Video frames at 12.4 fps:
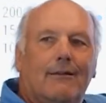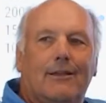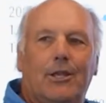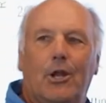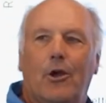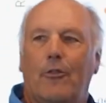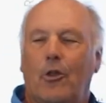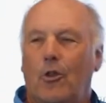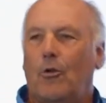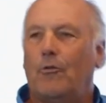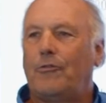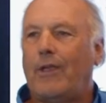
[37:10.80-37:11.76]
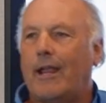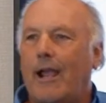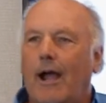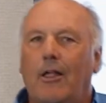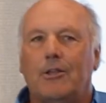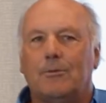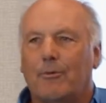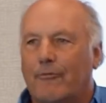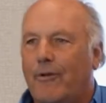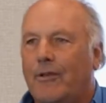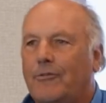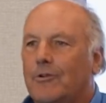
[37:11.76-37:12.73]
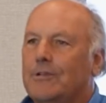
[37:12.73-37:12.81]
the little psychology
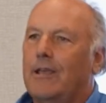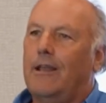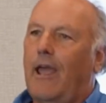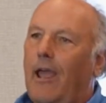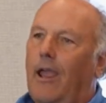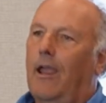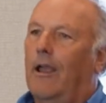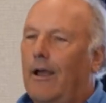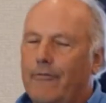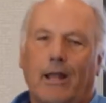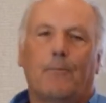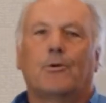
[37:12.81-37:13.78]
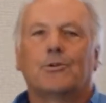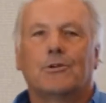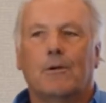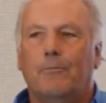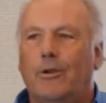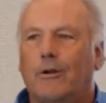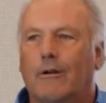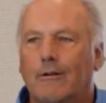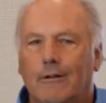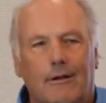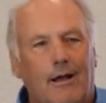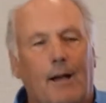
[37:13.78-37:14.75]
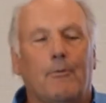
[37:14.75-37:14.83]
professor said, hey, I've got a personal computer.
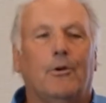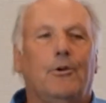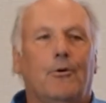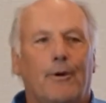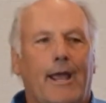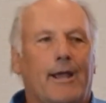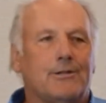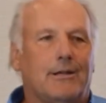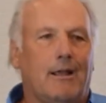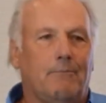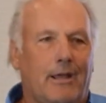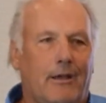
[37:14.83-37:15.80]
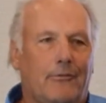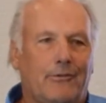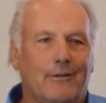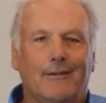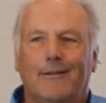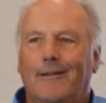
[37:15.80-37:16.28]
I'm going to do a reaction time test.